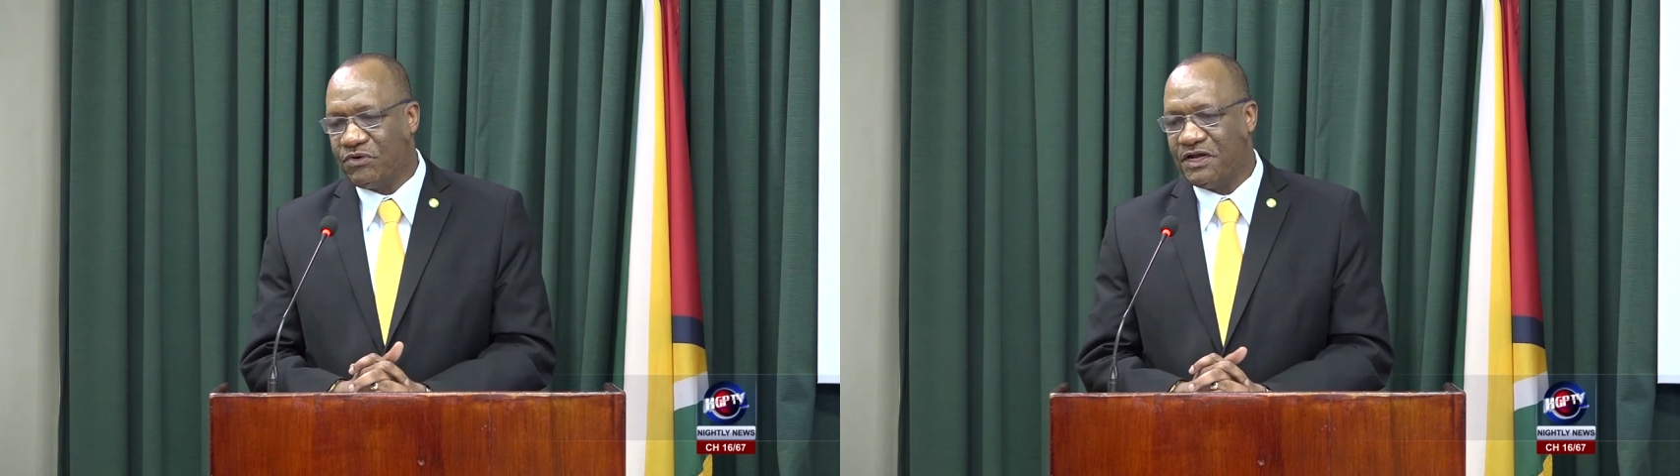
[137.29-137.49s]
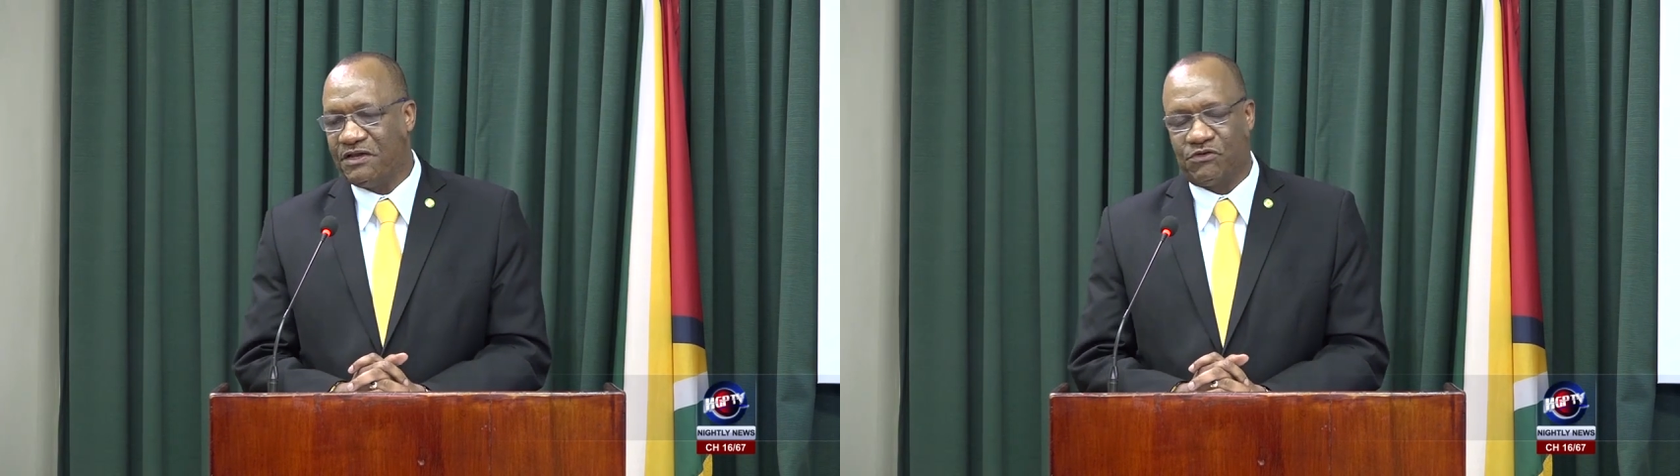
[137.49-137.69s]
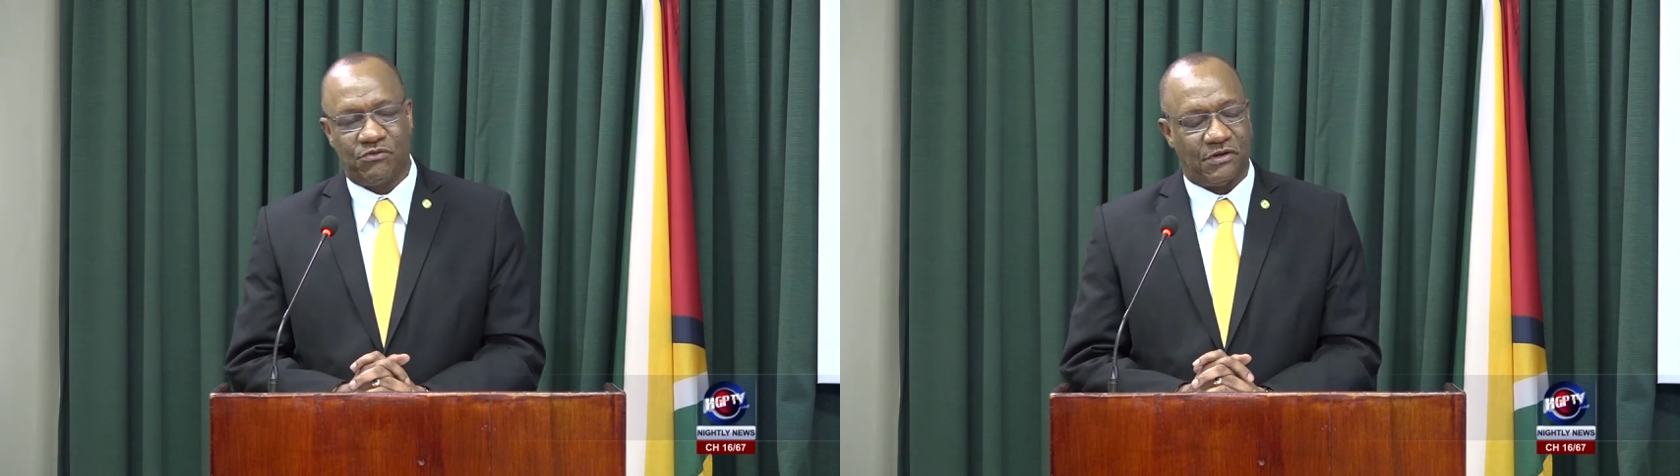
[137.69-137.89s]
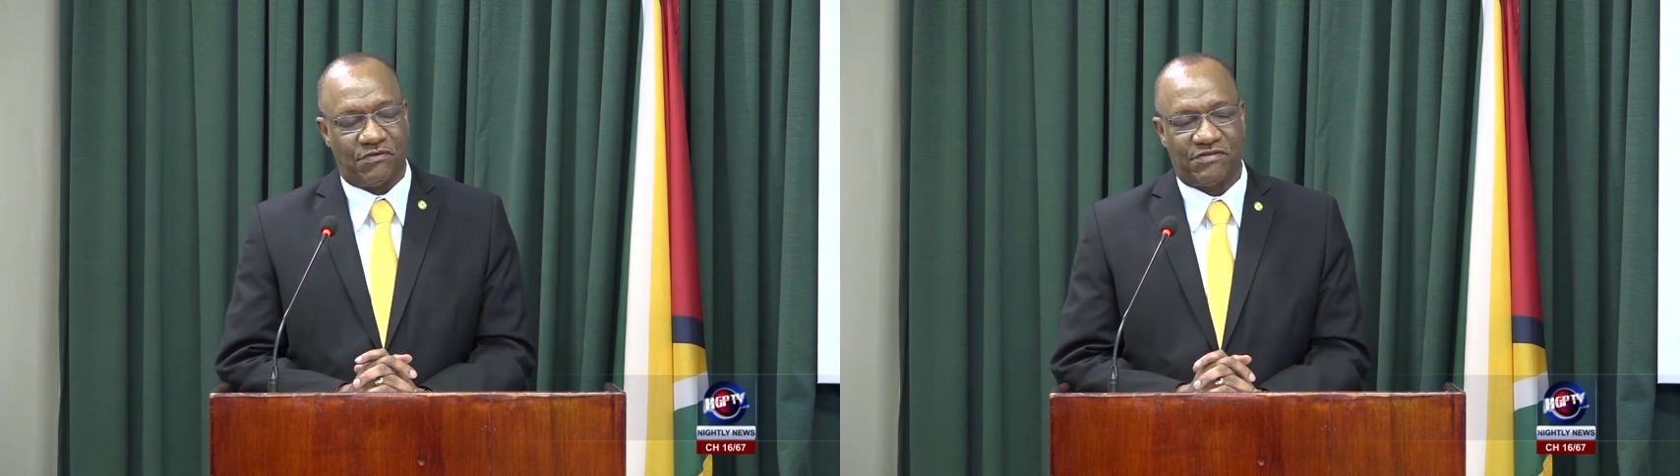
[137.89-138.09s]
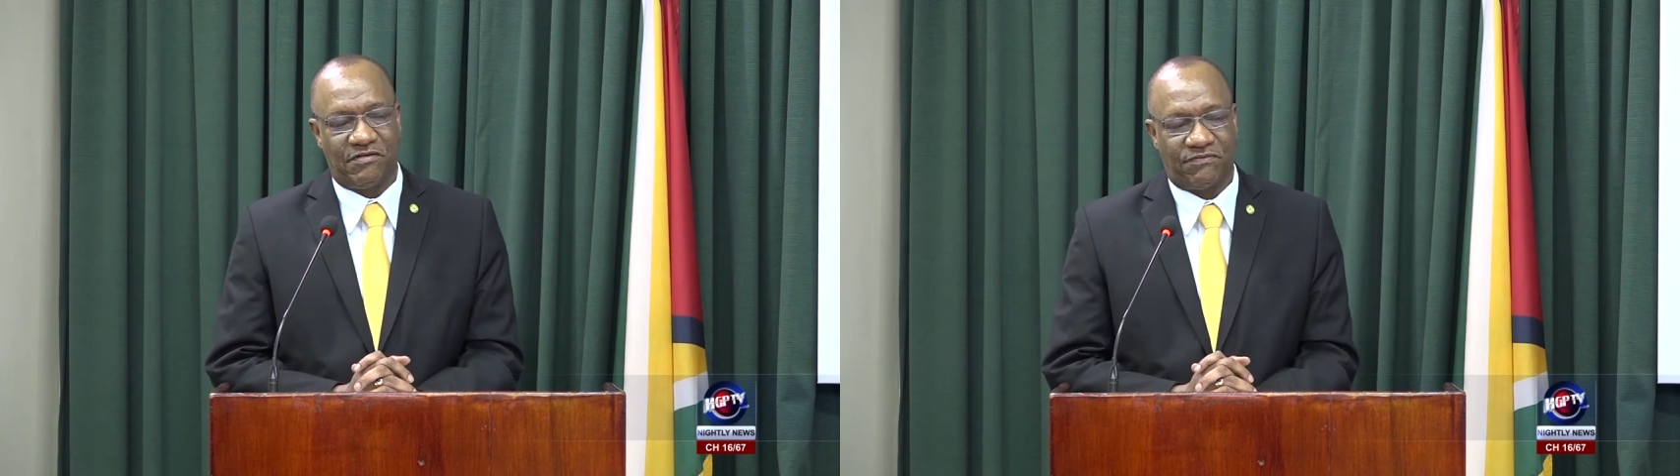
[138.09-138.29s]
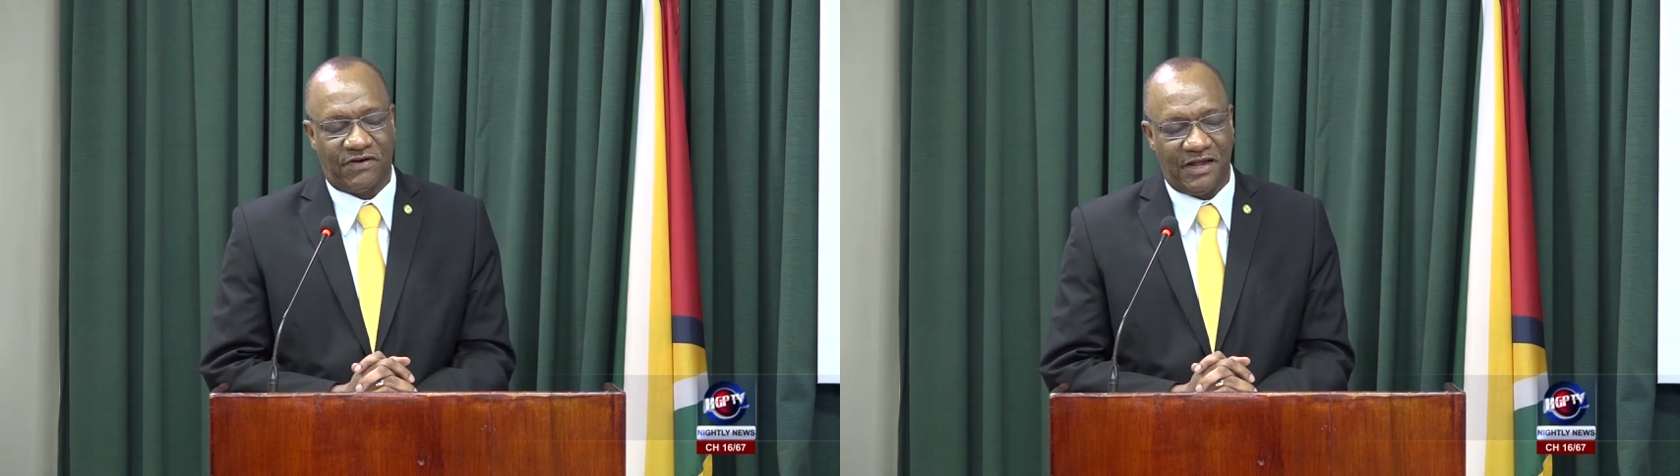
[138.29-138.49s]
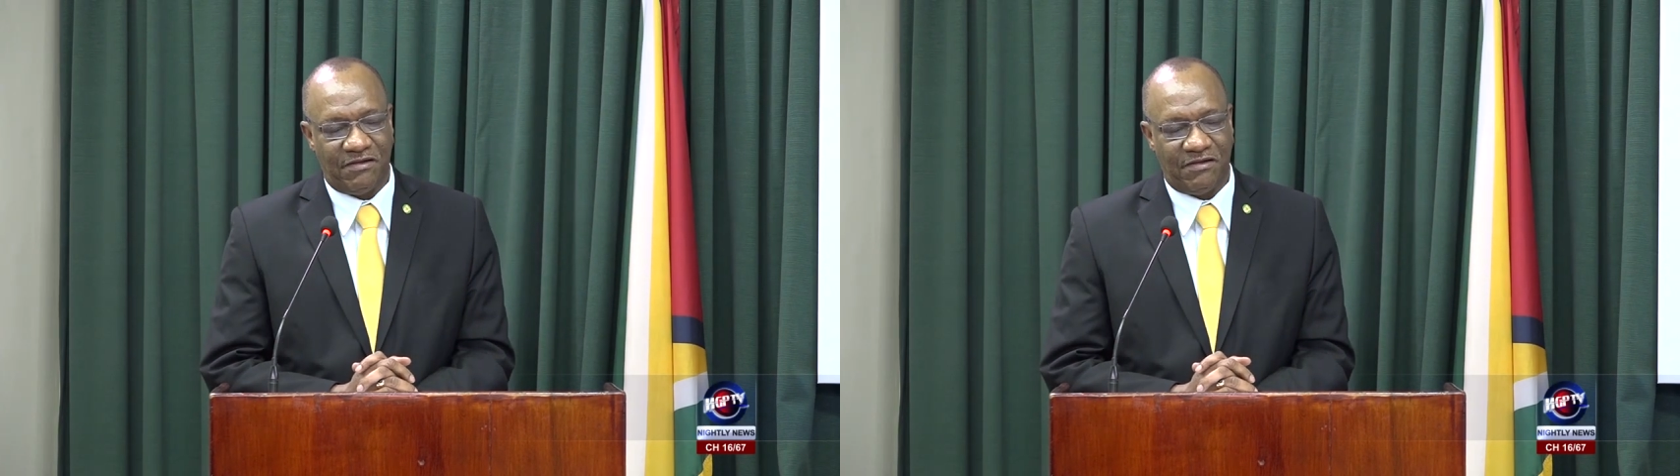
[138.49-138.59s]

by young attorneys